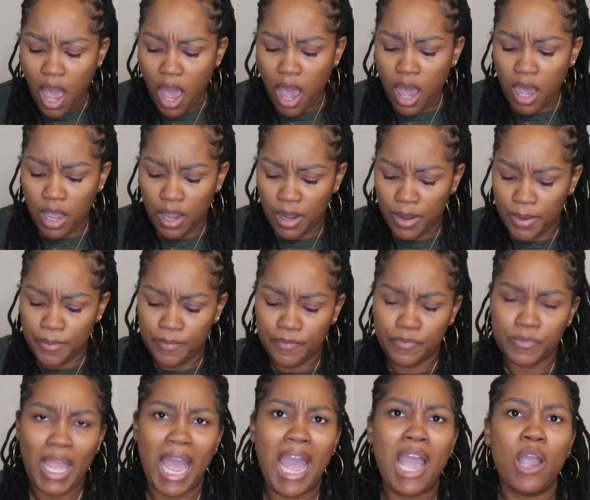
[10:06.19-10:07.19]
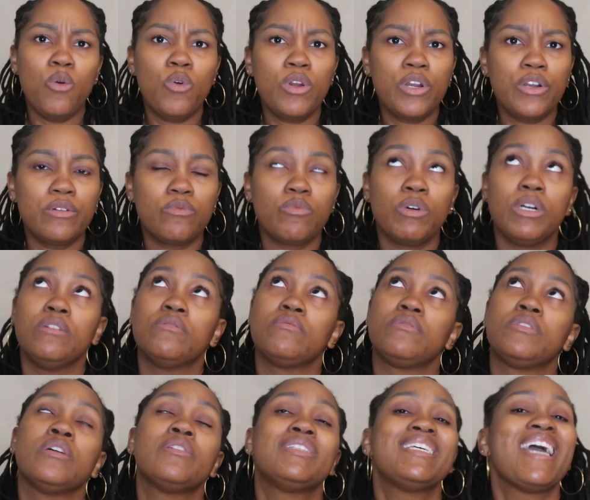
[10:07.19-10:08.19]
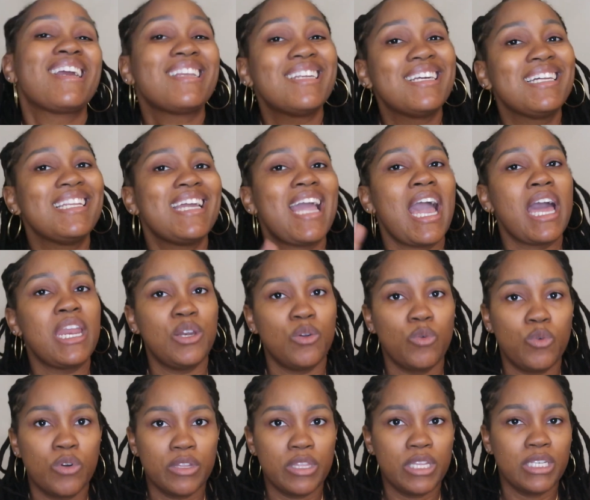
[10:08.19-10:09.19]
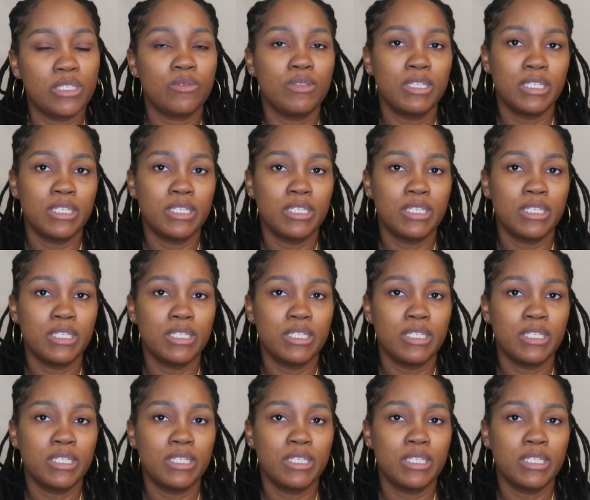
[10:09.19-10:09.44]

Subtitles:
I ordered, well, so technically I didn't order this one.